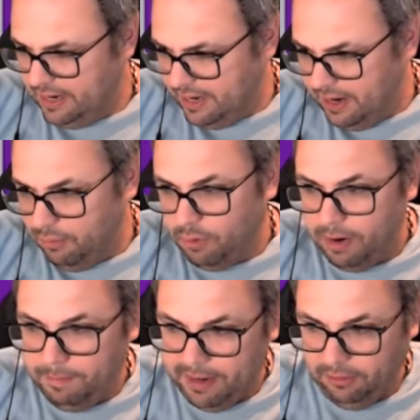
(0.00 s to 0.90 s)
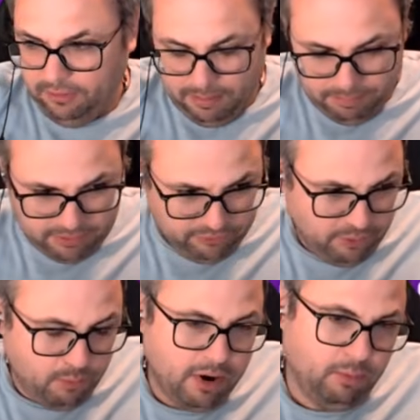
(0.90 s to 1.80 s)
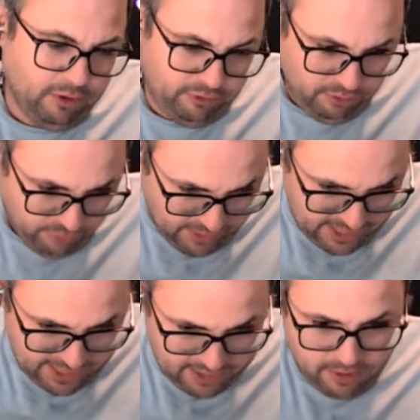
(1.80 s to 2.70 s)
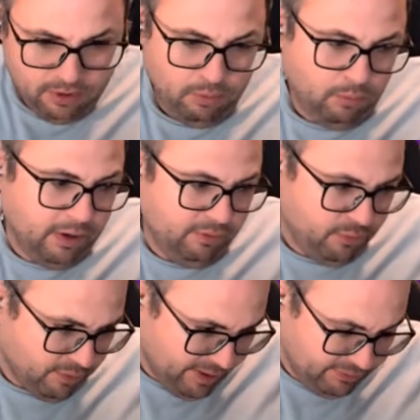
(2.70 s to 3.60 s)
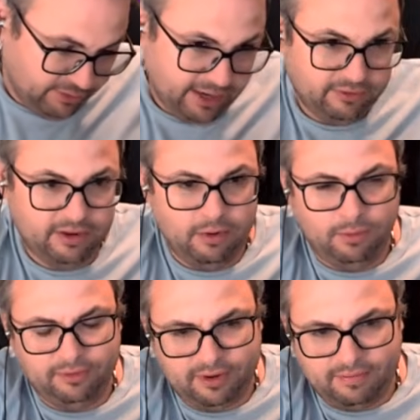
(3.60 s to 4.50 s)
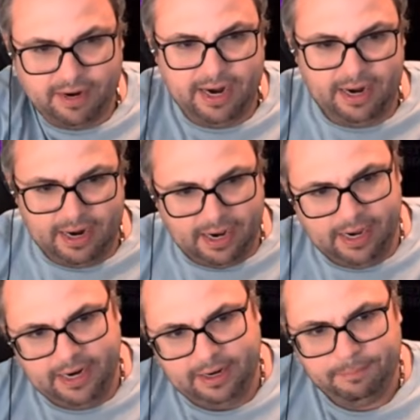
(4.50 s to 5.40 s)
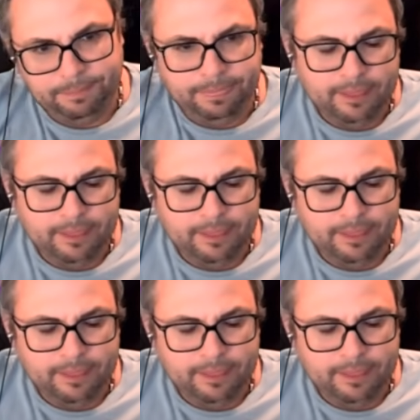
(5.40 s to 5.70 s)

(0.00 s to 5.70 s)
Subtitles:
one middle number. So 1, 1, 2, 3, 1, 4, 5, 6, and 1, 7, 8, 9.